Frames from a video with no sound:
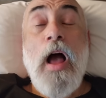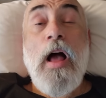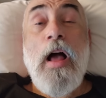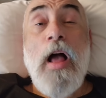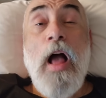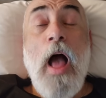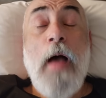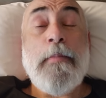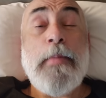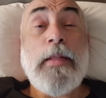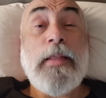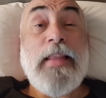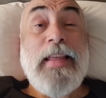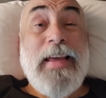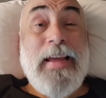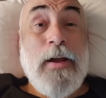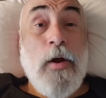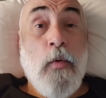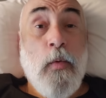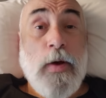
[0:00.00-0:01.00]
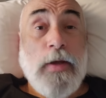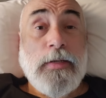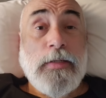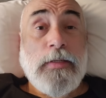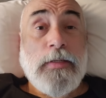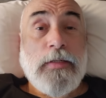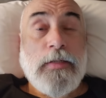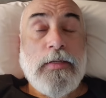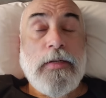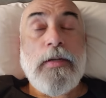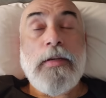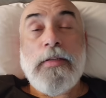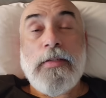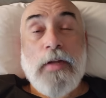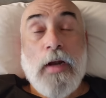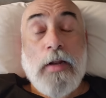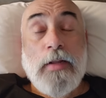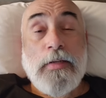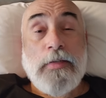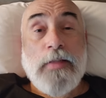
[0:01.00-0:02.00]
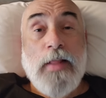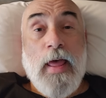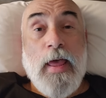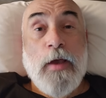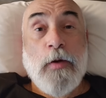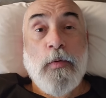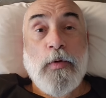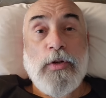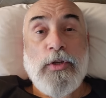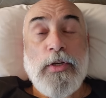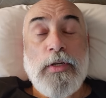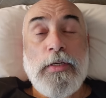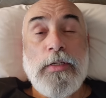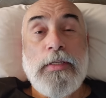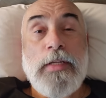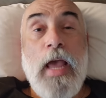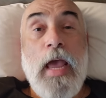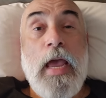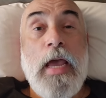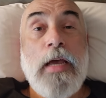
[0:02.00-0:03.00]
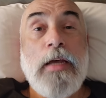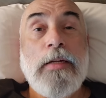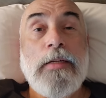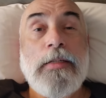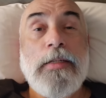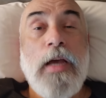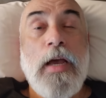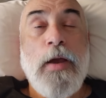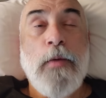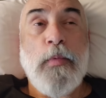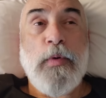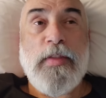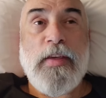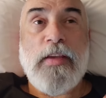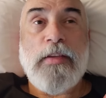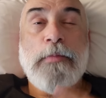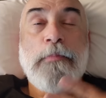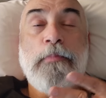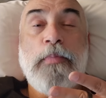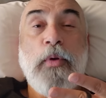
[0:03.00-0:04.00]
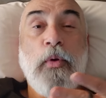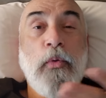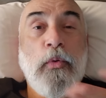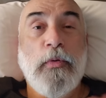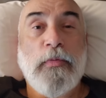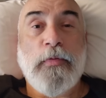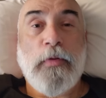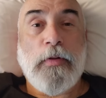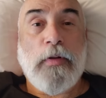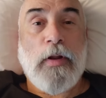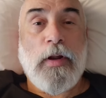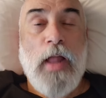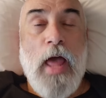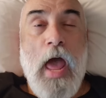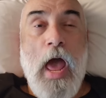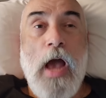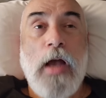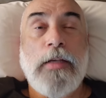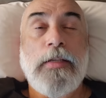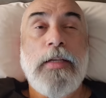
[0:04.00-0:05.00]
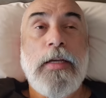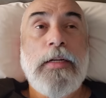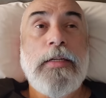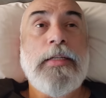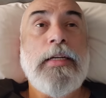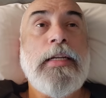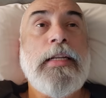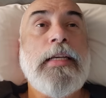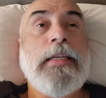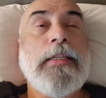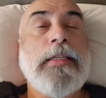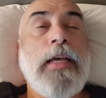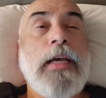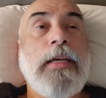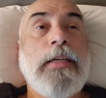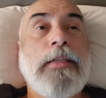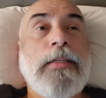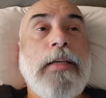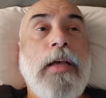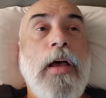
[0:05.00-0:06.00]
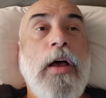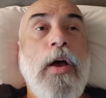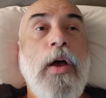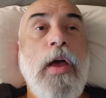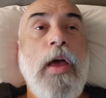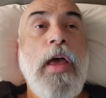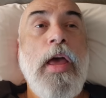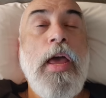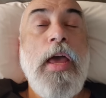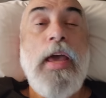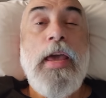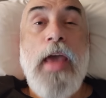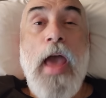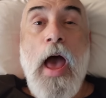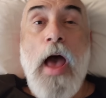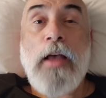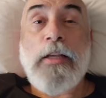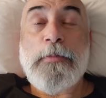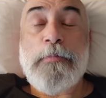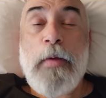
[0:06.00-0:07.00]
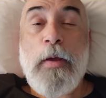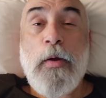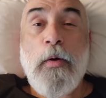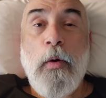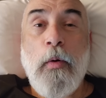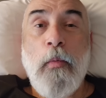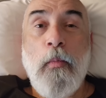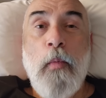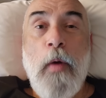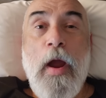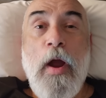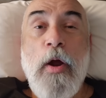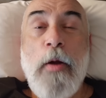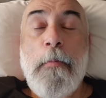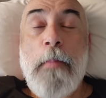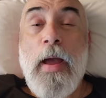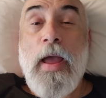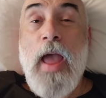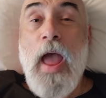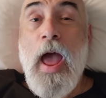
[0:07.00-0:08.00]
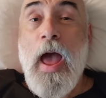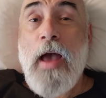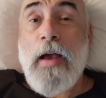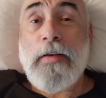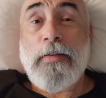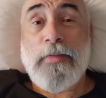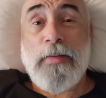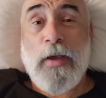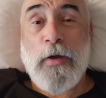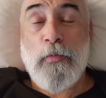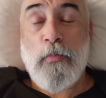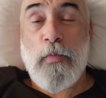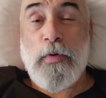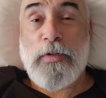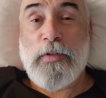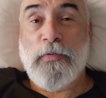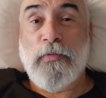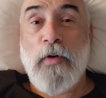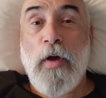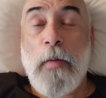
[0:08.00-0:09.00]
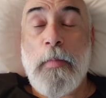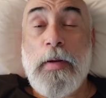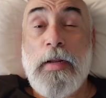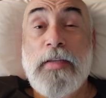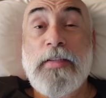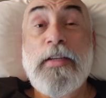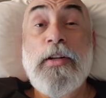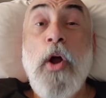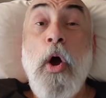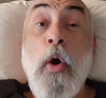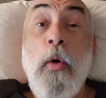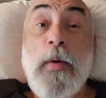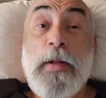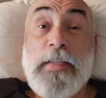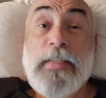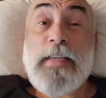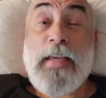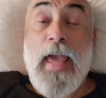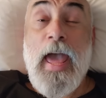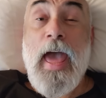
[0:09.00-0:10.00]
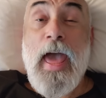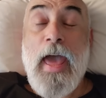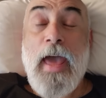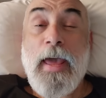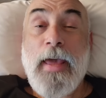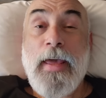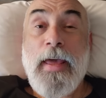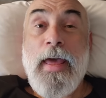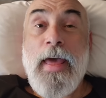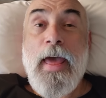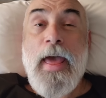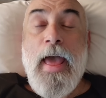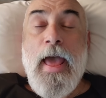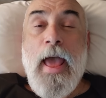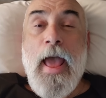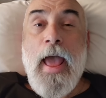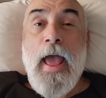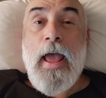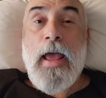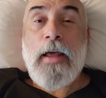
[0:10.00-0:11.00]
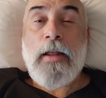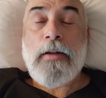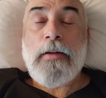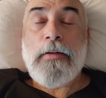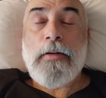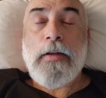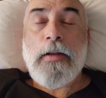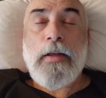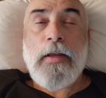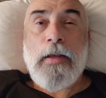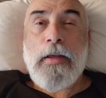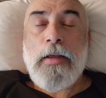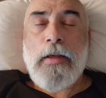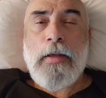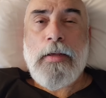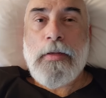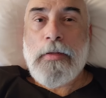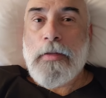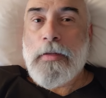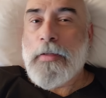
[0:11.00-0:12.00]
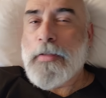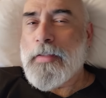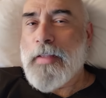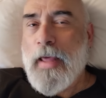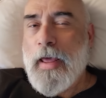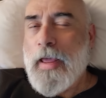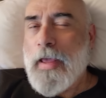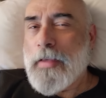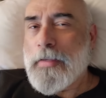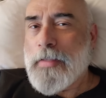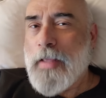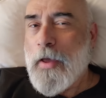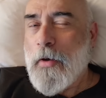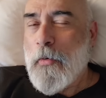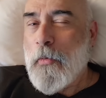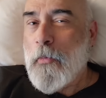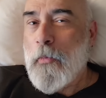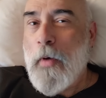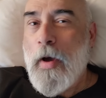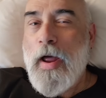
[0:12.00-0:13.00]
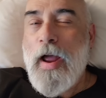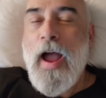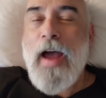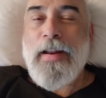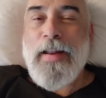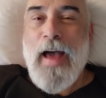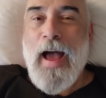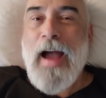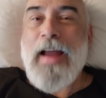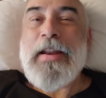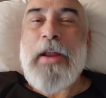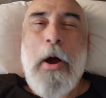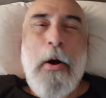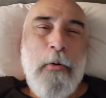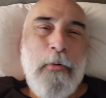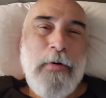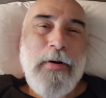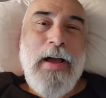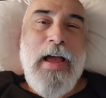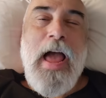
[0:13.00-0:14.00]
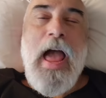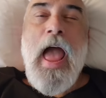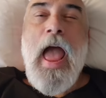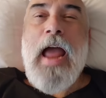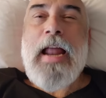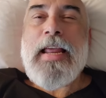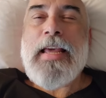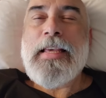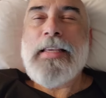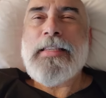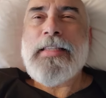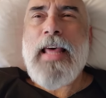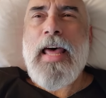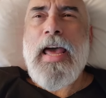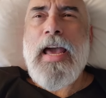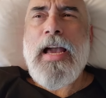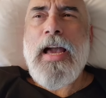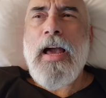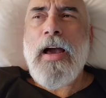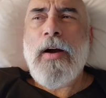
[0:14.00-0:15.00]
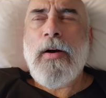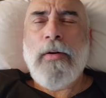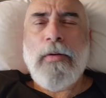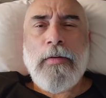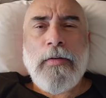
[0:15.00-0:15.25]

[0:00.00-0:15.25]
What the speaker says: I'm a linguist. He studies languages and with his beautiful little accent." And he says, he asked me where my accent was from. And I said, "Oh, it's gay." And he's like, "What?" I know. And he's like,